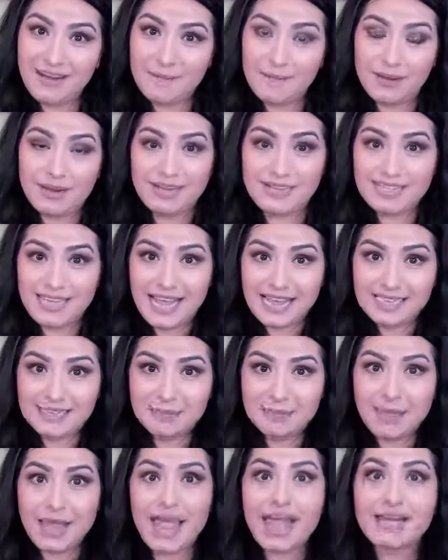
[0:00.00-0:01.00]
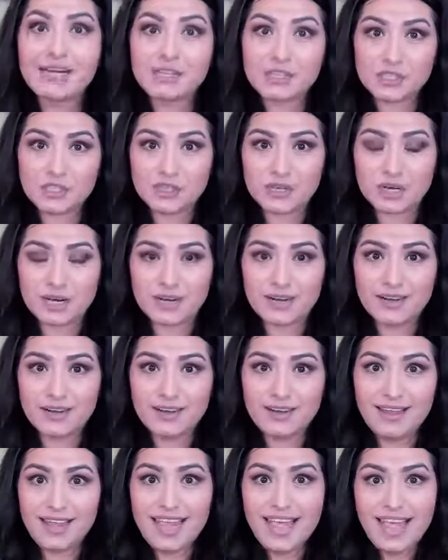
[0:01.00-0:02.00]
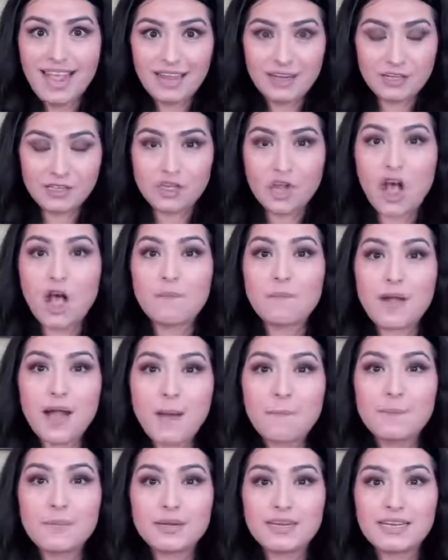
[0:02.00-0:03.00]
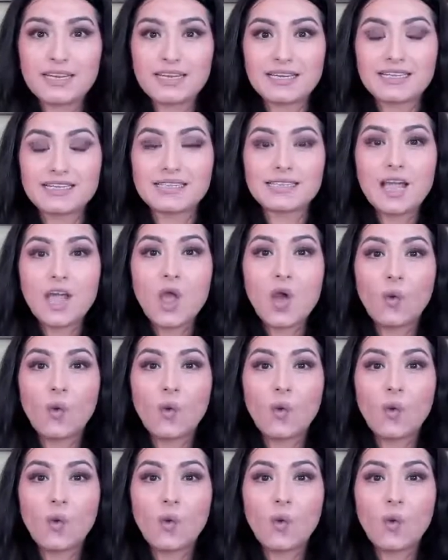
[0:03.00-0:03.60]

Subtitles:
because as a manager in a top companies,